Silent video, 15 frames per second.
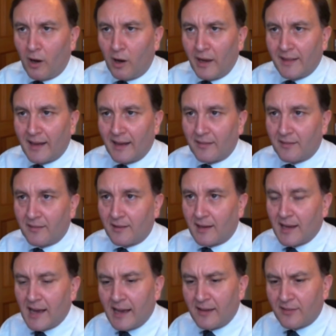why that's
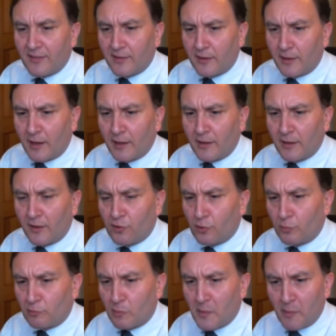the case, and
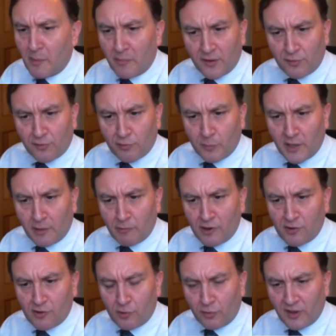I'm sure we'll remember this from
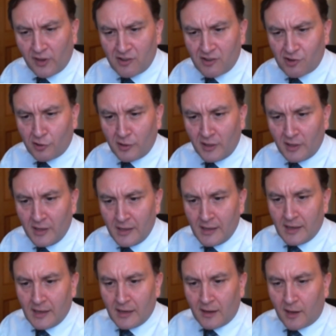the original session.
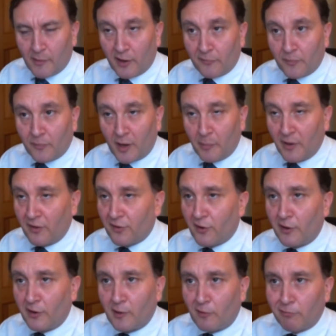I mean, I've
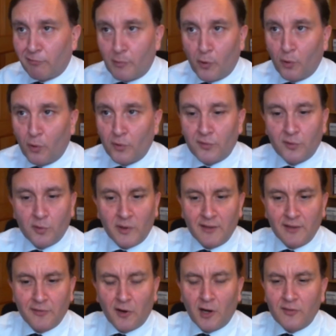been signing off reports for
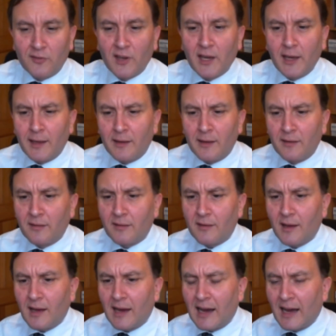25
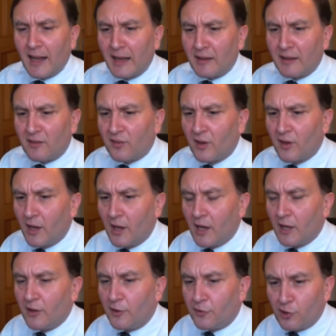years, and
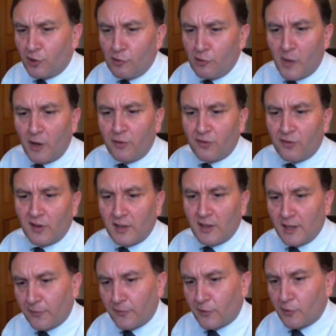the two most
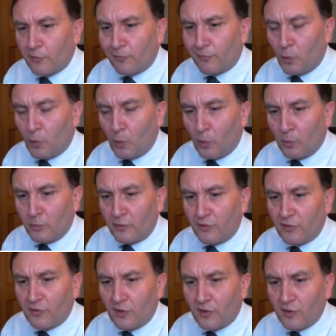significant
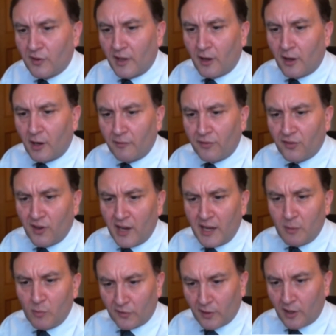frauds that I've
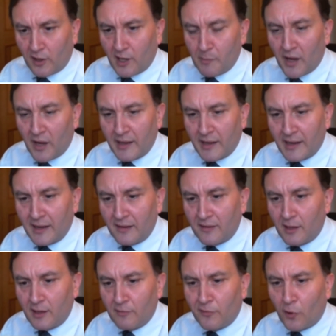seen with client
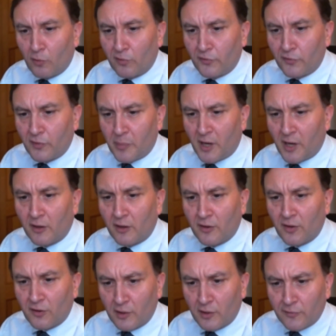monies involved
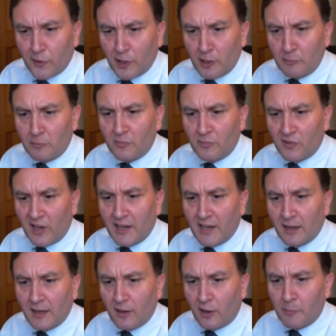partners in the firm
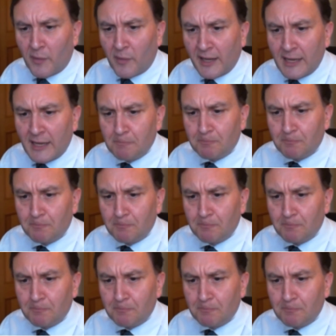taking client